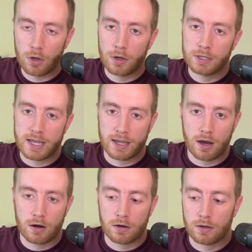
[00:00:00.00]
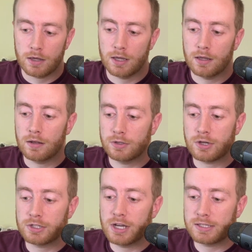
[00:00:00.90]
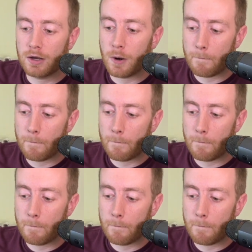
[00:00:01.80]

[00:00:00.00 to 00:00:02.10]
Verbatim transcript: take care, and I'll talk to you guys later.